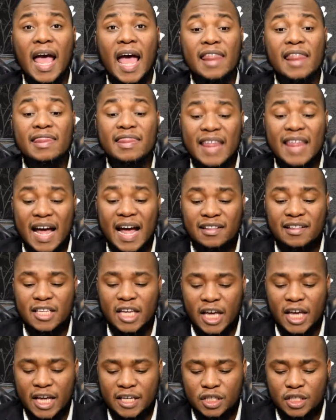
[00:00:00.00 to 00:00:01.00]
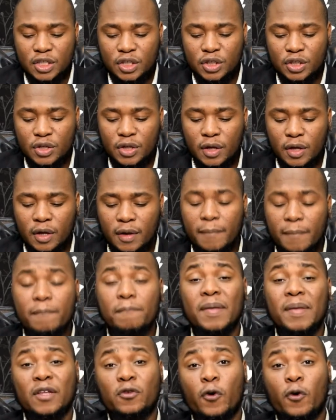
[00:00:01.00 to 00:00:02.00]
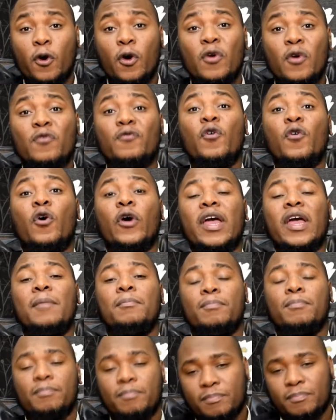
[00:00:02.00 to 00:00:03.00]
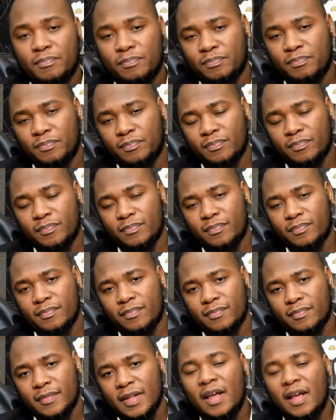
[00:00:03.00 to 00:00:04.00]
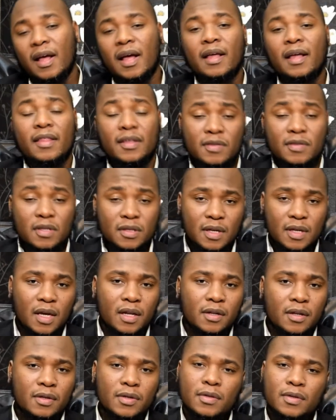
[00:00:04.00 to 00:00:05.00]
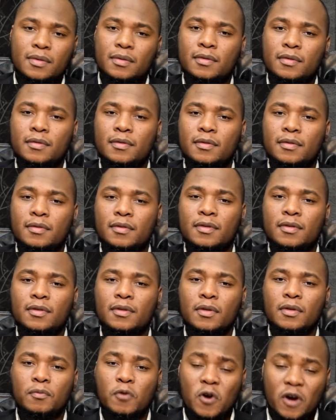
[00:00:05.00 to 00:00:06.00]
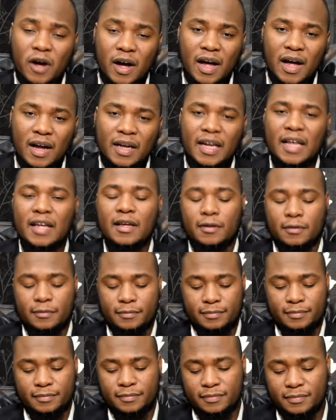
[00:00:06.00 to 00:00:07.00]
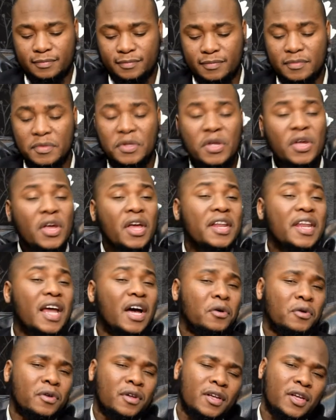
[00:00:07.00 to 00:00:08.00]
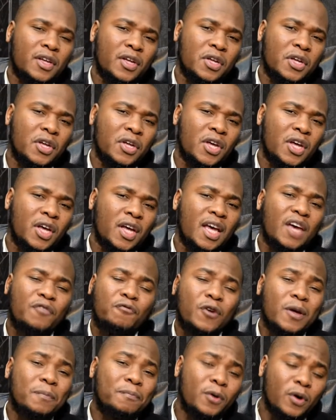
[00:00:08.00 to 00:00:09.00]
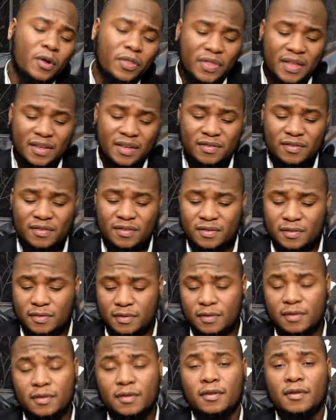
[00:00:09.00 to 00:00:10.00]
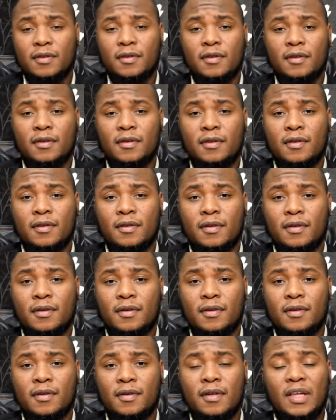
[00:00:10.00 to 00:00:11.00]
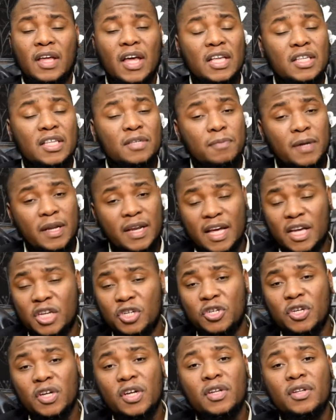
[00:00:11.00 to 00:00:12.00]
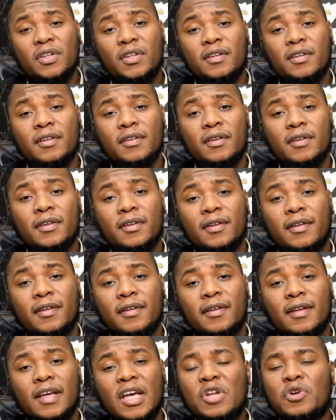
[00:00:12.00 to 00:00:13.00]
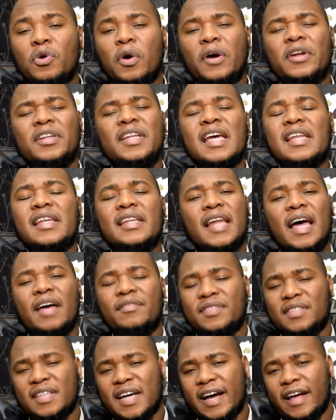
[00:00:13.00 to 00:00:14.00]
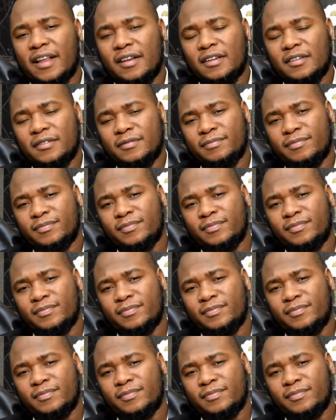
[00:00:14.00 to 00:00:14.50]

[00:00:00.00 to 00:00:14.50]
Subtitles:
and that is better for him. This is in Bukhari. Now, if we put this explanation in our daily lifestyle,